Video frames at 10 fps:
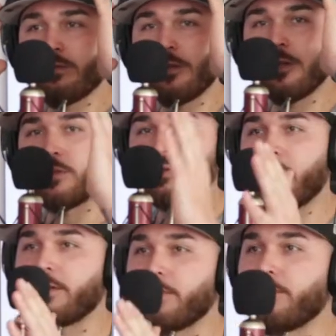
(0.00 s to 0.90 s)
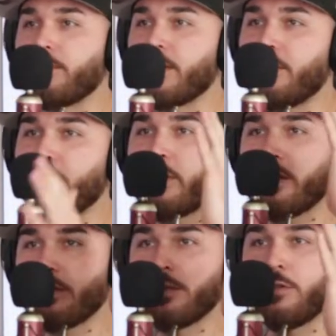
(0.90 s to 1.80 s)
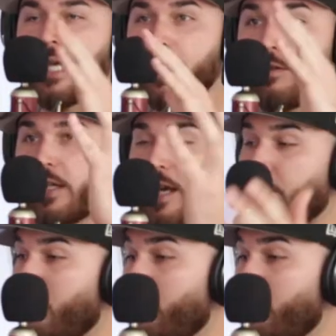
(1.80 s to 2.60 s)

from their perspective and their ways. You got to look at